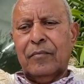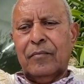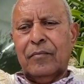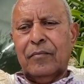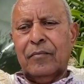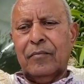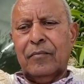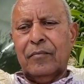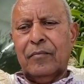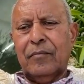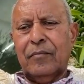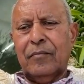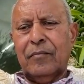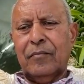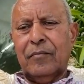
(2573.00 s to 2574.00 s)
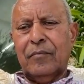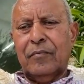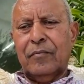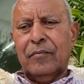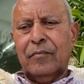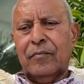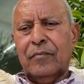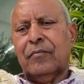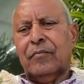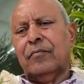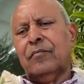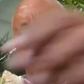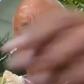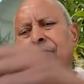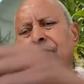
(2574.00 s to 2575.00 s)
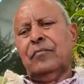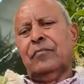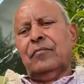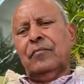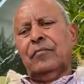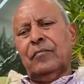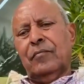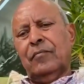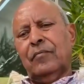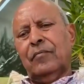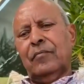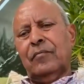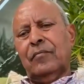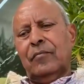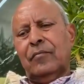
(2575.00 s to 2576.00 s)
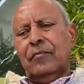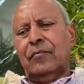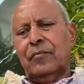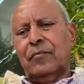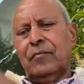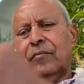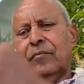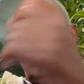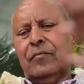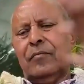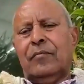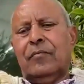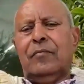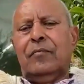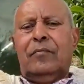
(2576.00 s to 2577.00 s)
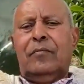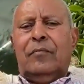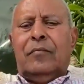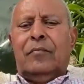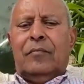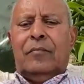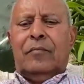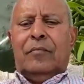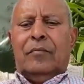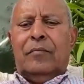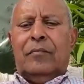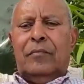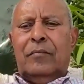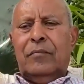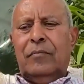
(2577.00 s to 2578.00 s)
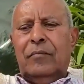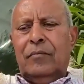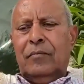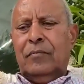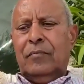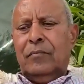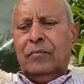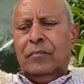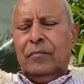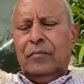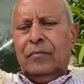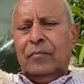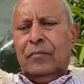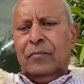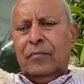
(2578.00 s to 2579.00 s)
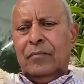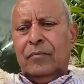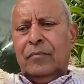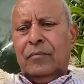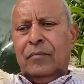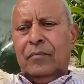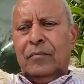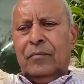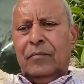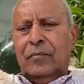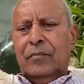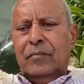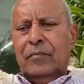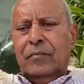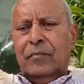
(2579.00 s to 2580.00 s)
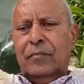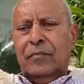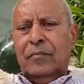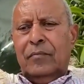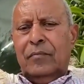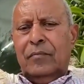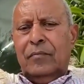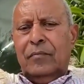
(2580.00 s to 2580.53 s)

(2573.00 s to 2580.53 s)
This person isn't speaking.